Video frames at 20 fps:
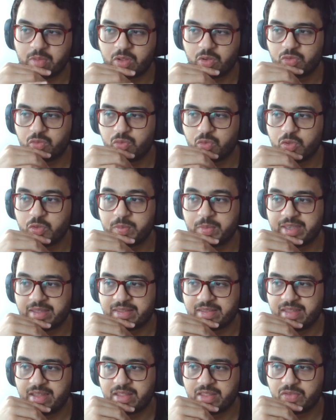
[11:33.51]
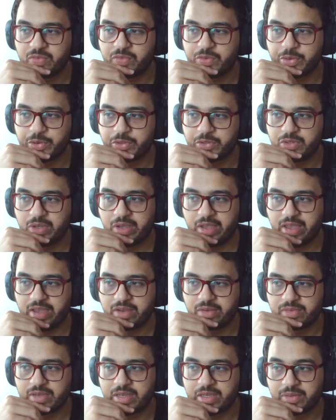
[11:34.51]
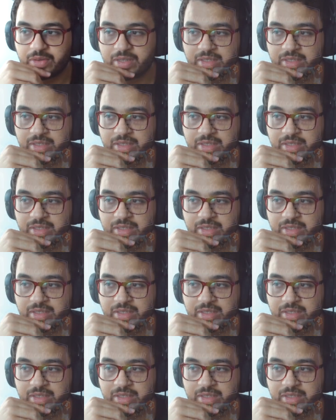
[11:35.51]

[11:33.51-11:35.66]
so it would make sense for it to have a